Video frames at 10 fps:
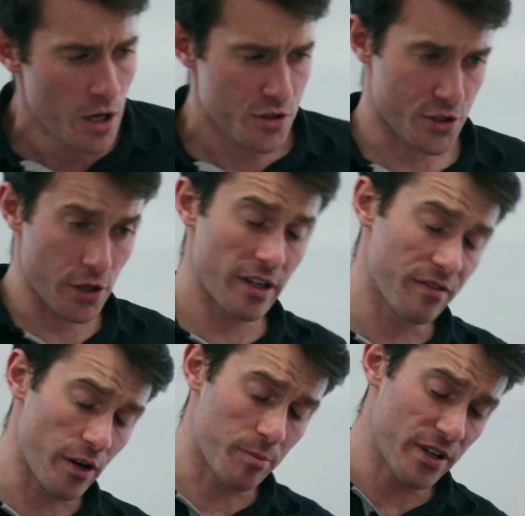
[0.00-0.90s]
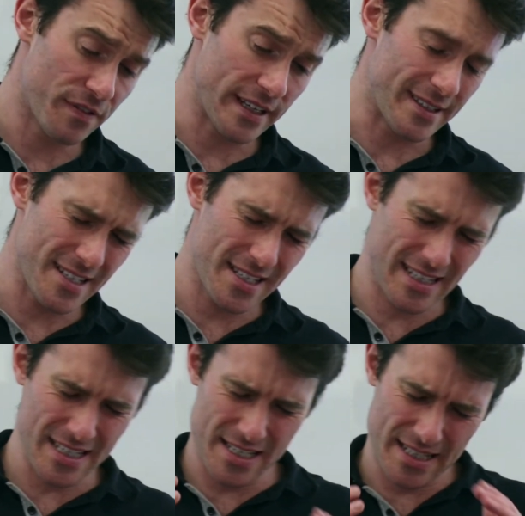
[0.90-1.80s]
So turning very briefly, this,
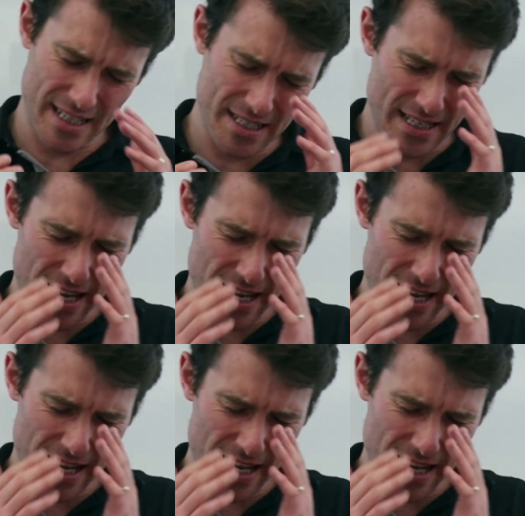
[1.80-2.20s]
this, this